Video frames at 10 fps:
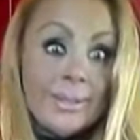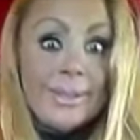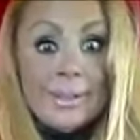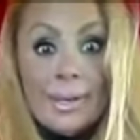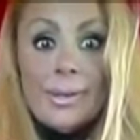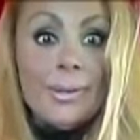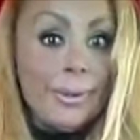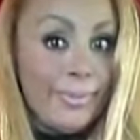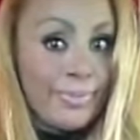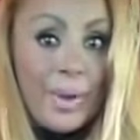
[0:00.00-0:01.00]
you know.
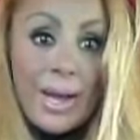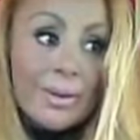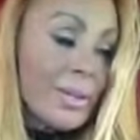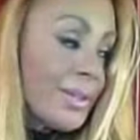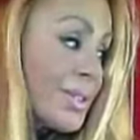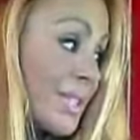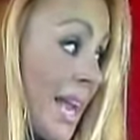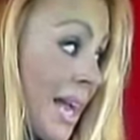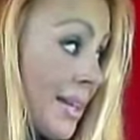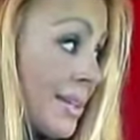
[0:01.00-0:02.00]
I don't
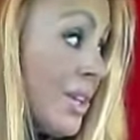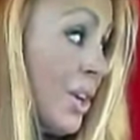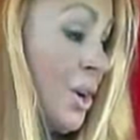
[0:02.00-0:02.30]
understand.